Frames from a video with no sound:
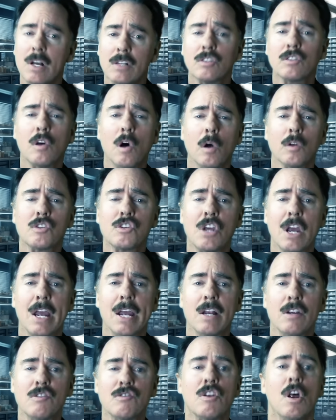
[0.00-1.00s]
all
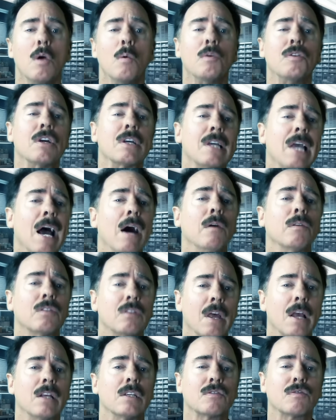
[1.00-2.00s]
changed with the
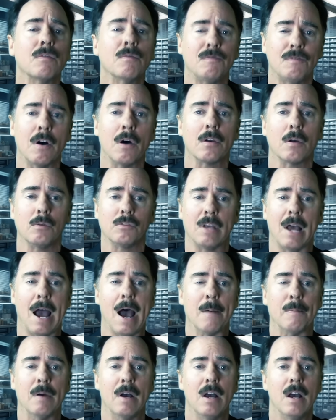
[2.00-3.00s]
CountThings from Photos app.
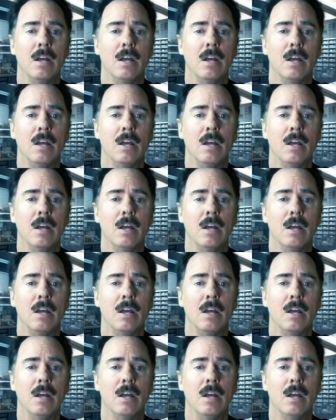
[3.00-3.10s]
Now,